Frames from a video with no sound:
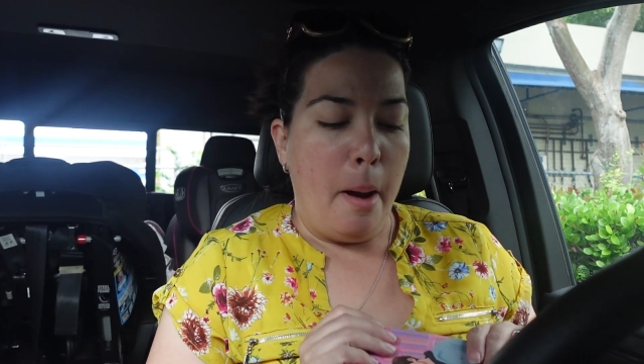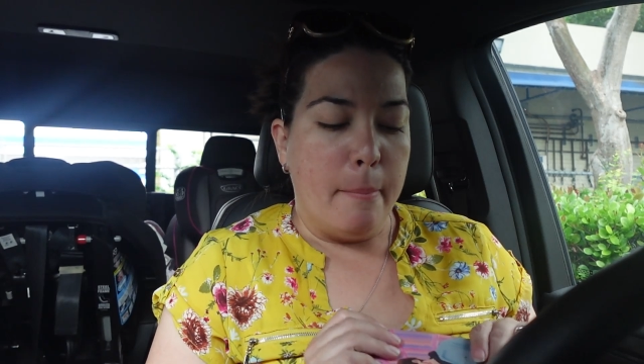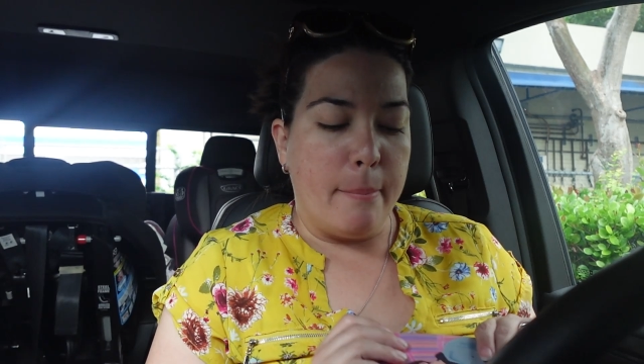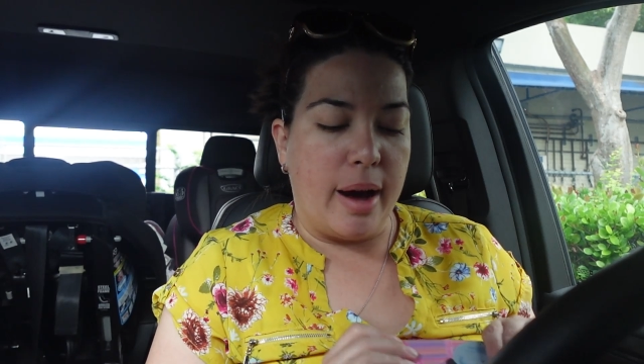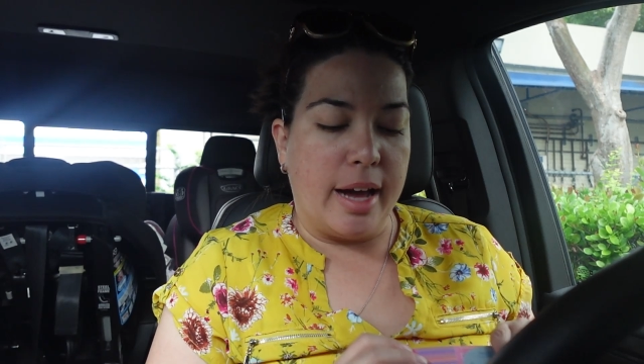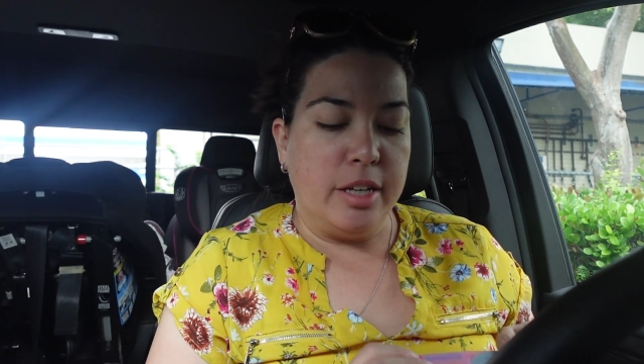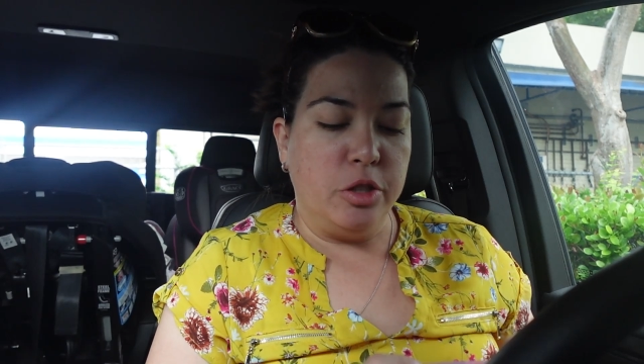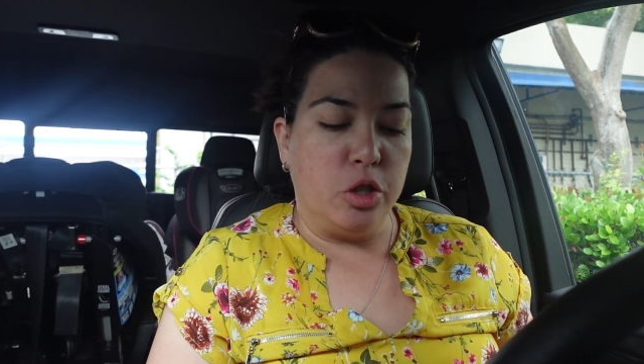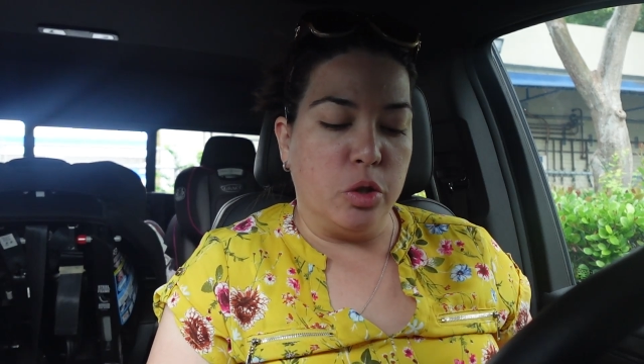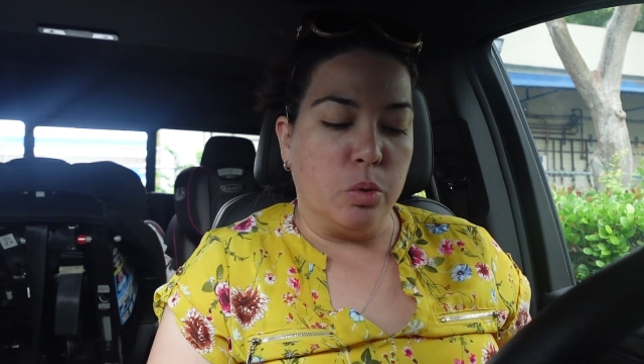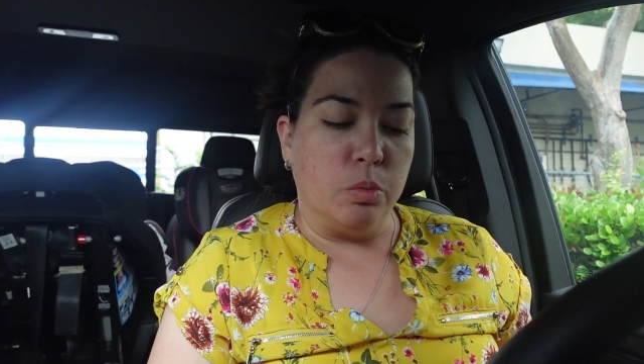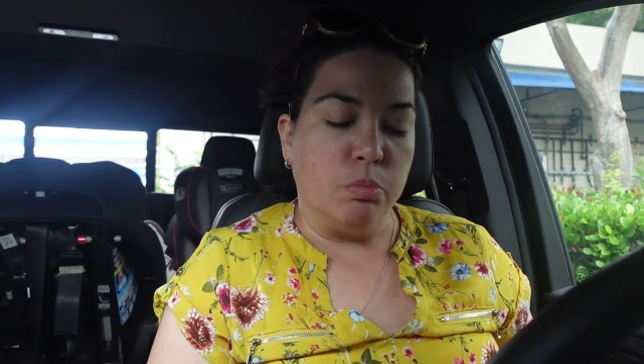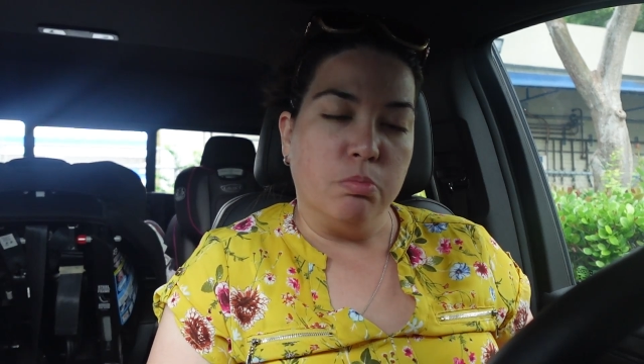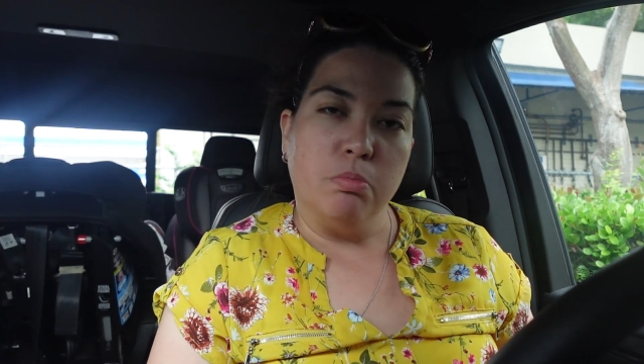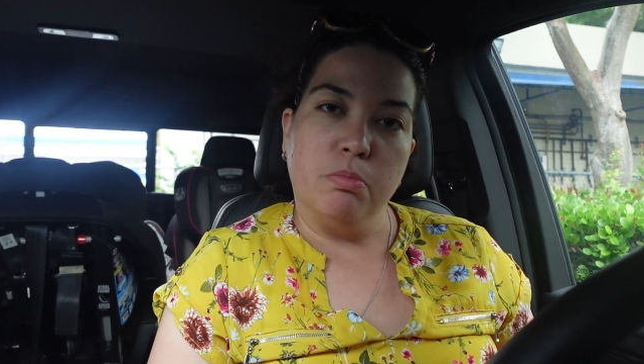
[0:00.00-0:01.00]
Mind
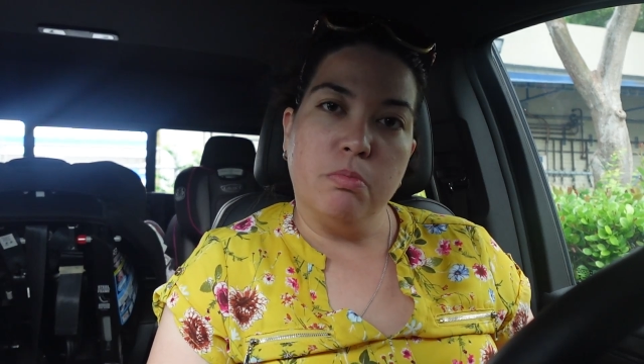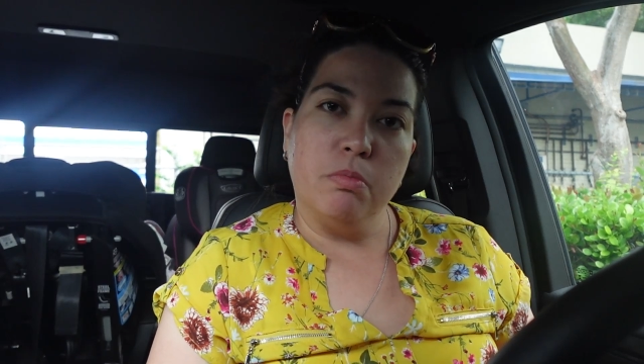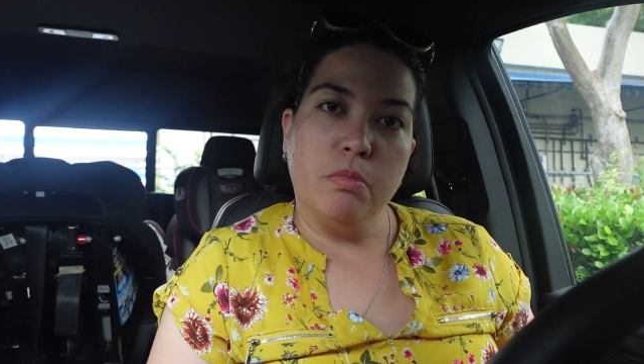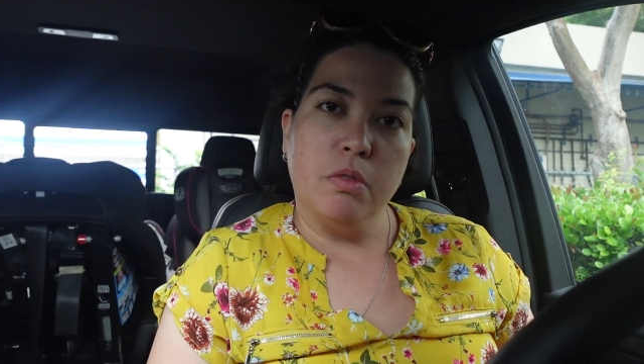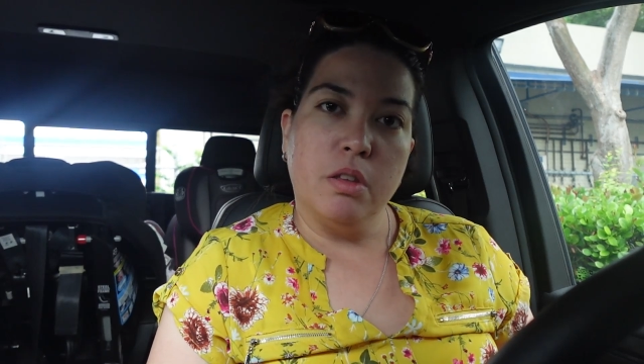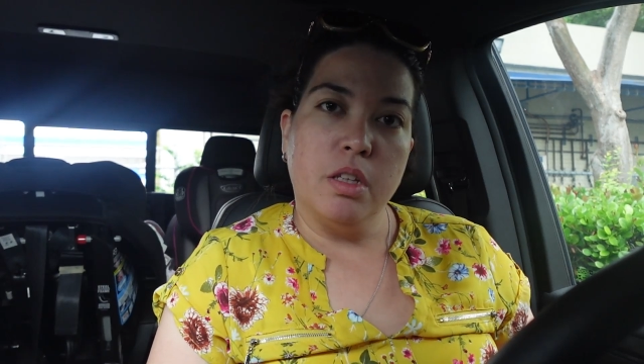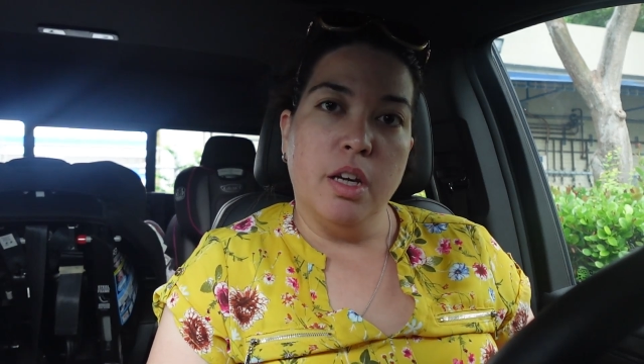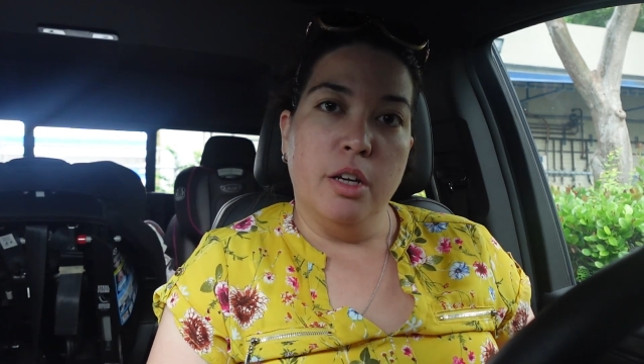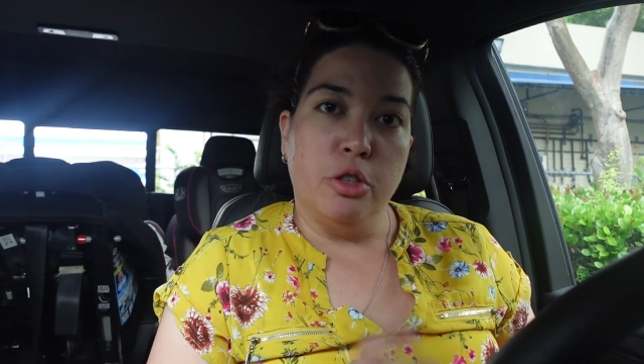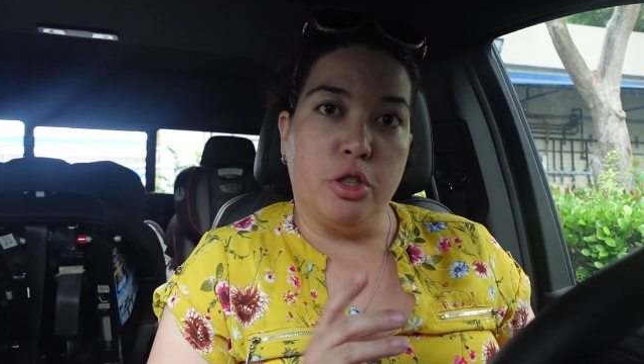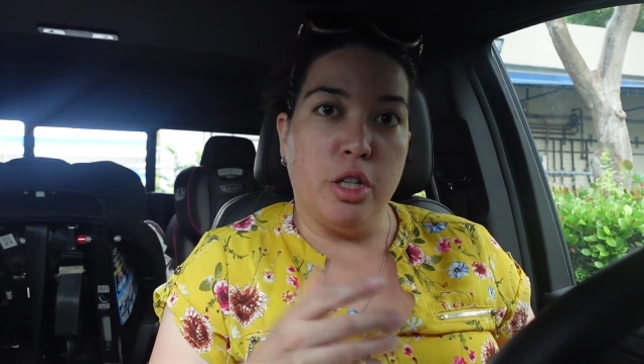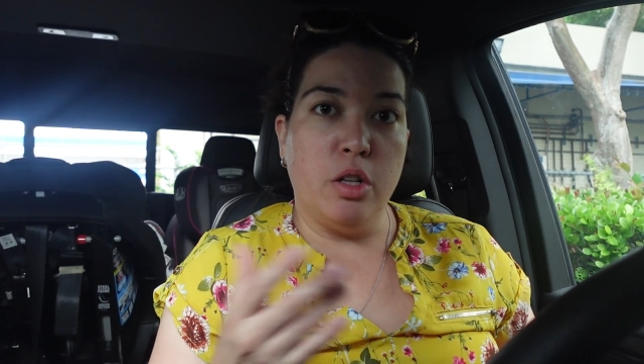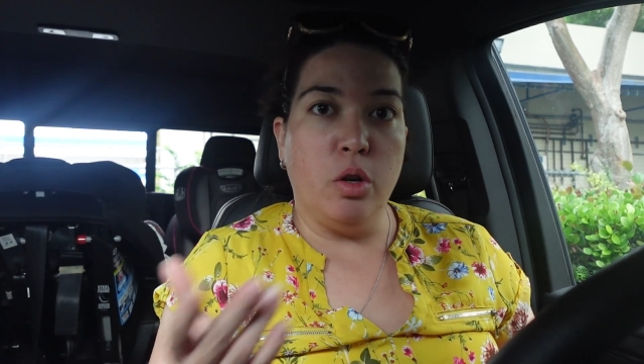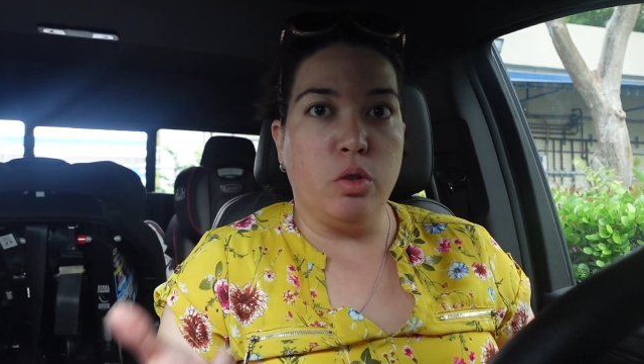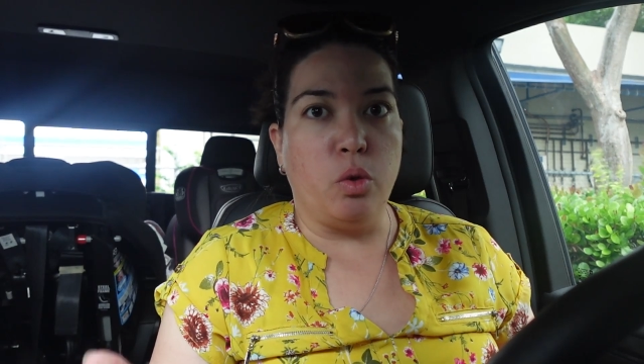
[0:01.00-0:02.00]
you,
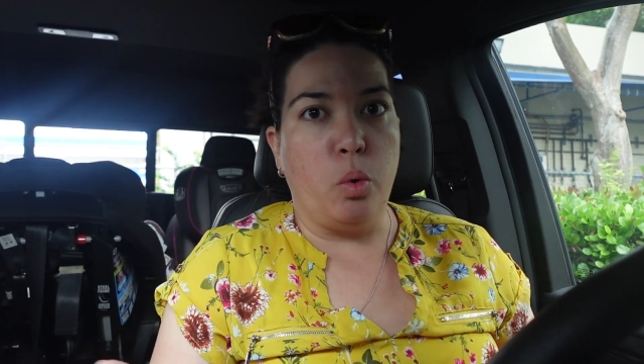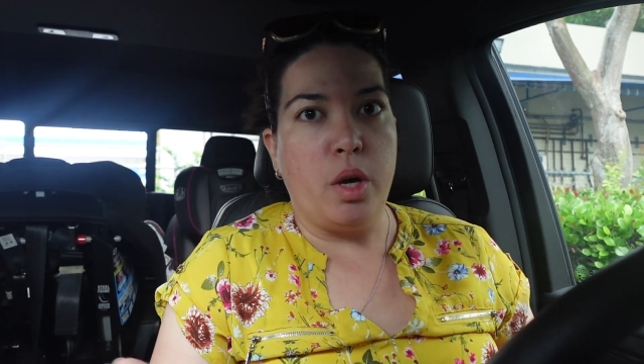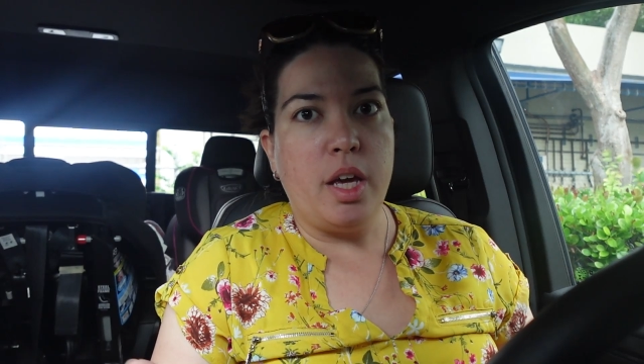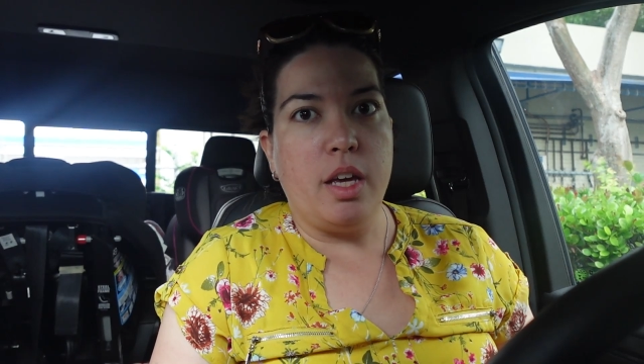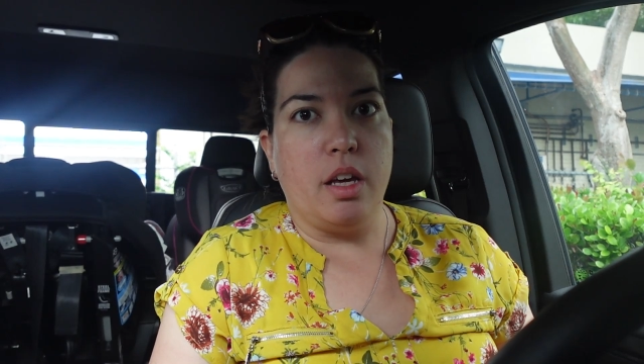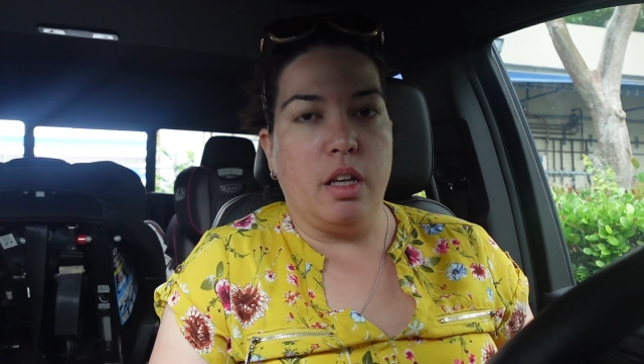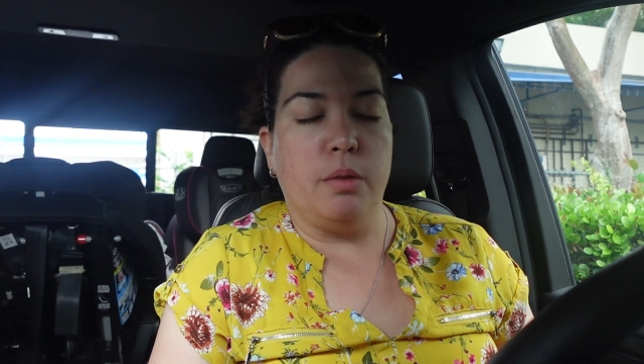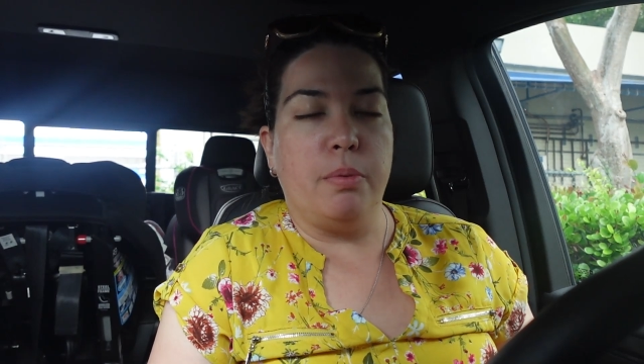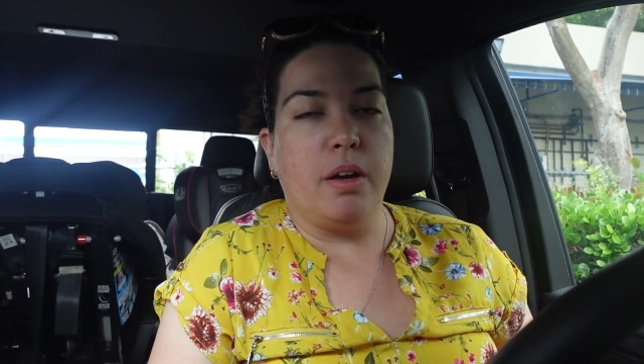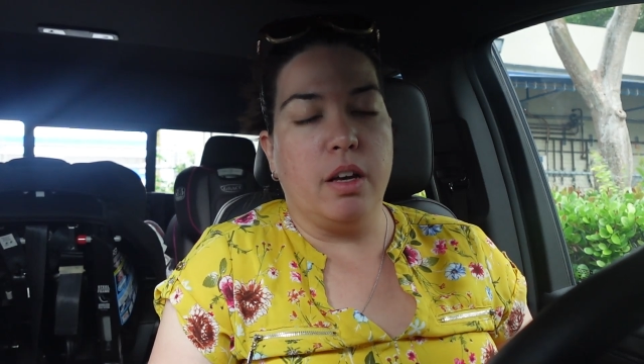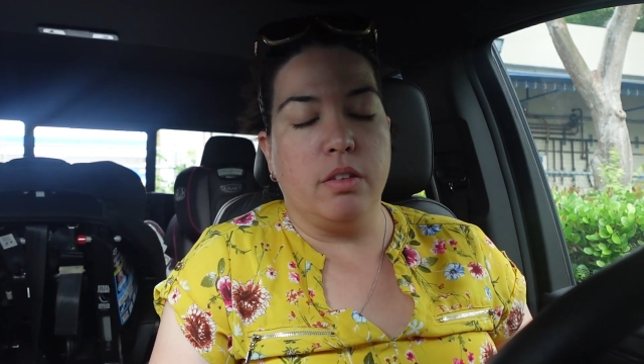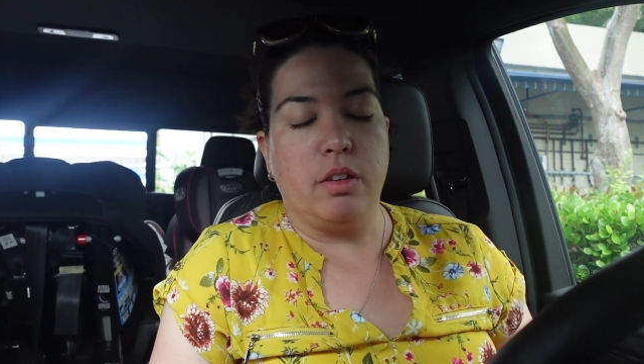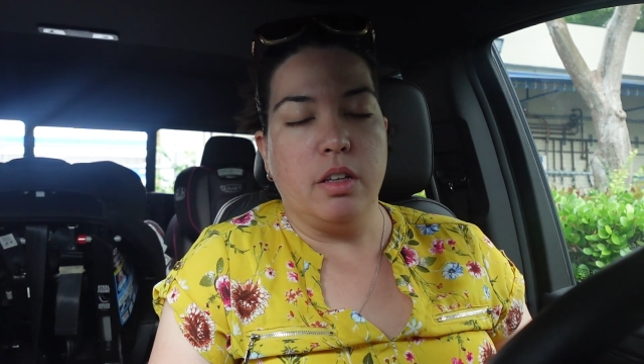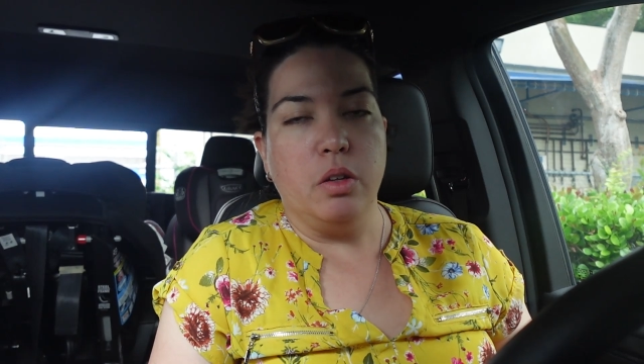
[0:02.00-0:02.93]
she knows who he is because,